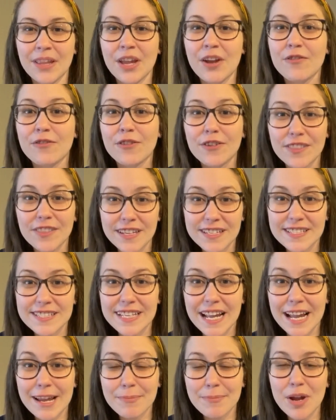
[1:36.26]
For this
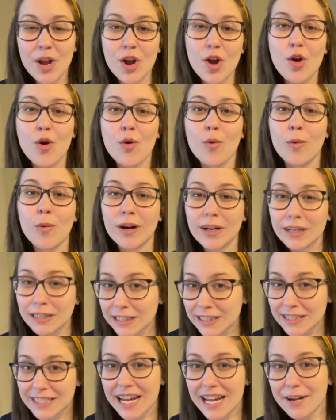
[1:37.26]
step, we're going
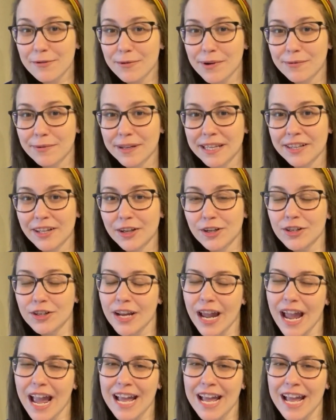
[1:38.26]
to take what we learned